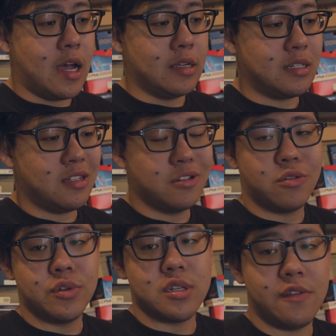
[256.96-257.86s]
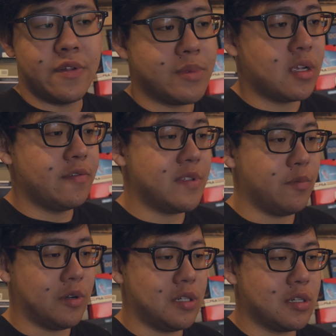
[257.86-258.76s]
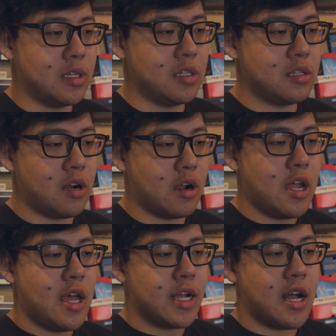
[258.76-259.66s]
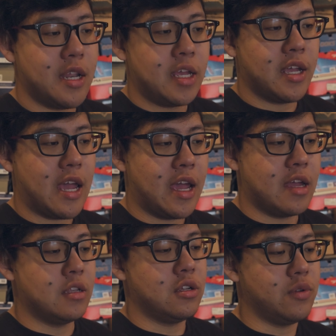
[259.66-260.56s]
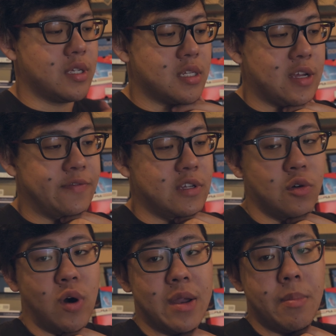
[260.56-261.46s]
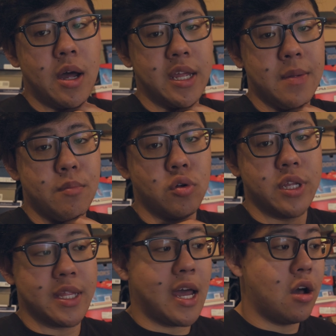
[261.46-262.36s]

still don't resolve themselves, then we're just gonna start cutting and doing stuff to the wide body and molding that